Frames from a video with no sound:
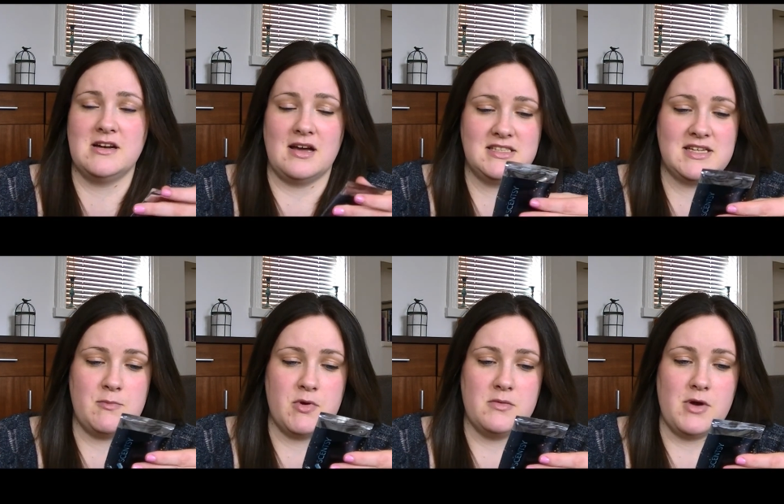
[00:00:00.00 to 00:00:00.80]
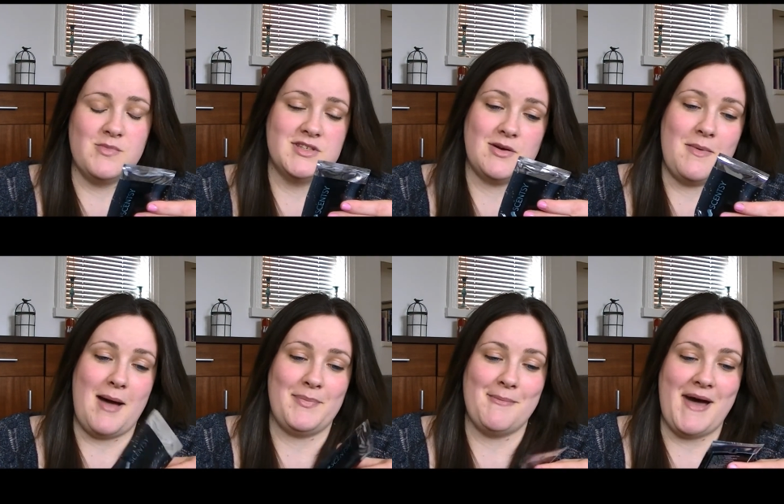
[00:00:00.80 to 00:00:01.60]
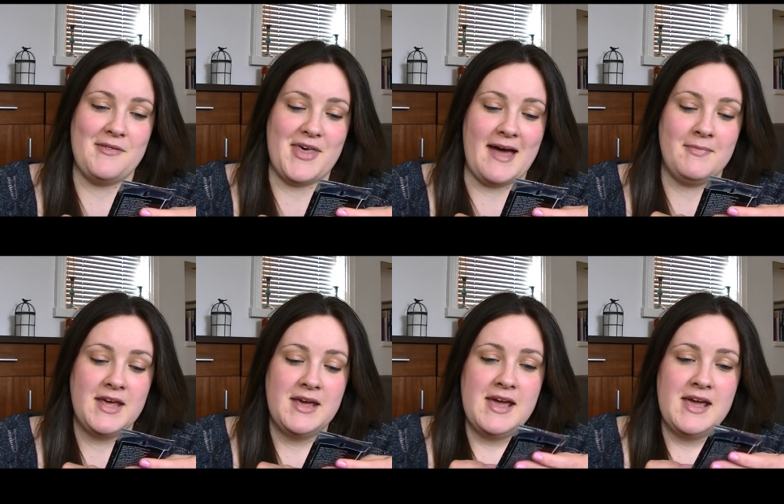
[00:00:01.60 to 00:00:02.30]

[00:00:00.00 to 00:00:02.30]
nice shape at the moment, so I'm happy about that.